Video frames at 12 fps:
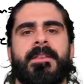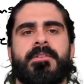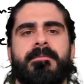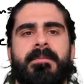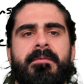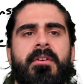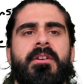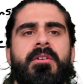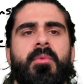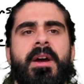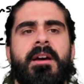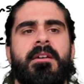So be very
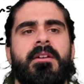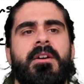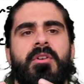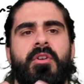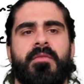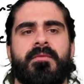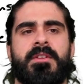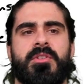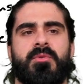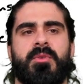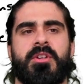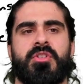aware of these
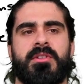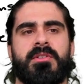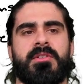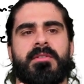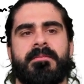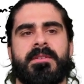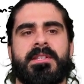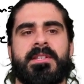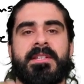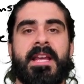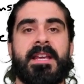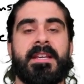questions.
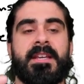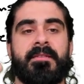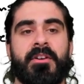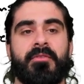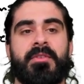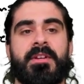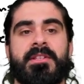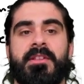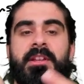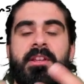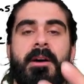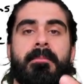State giving a reason
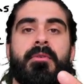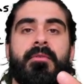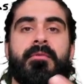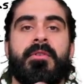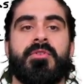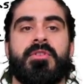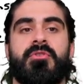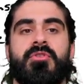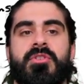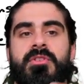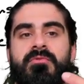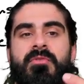the number of real
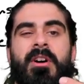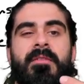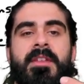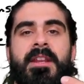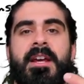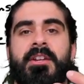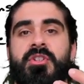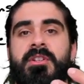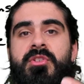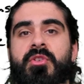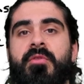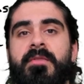solutions rather than actually
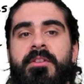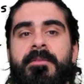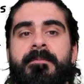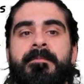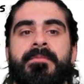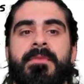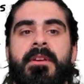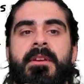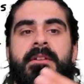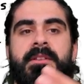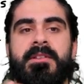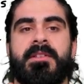solving them.
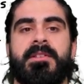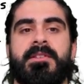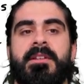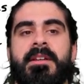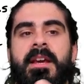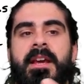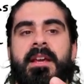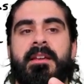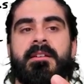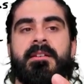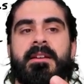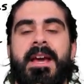This is
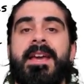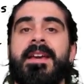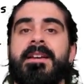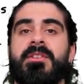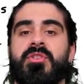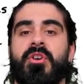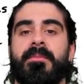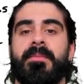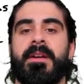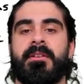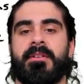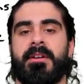a AS
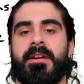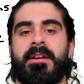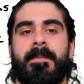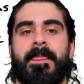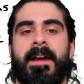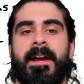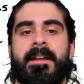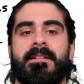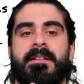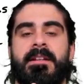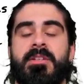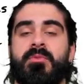topic
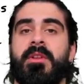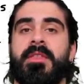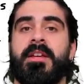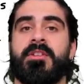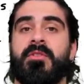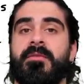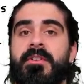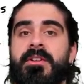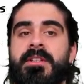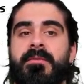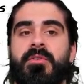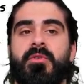and it's one that's not very
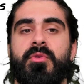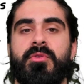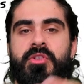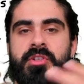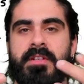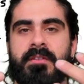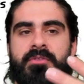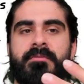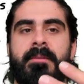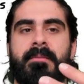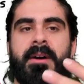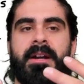difficult. You just have to
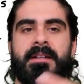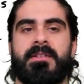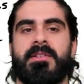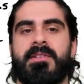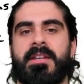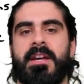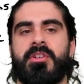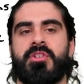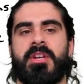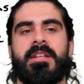remember I need to sketch.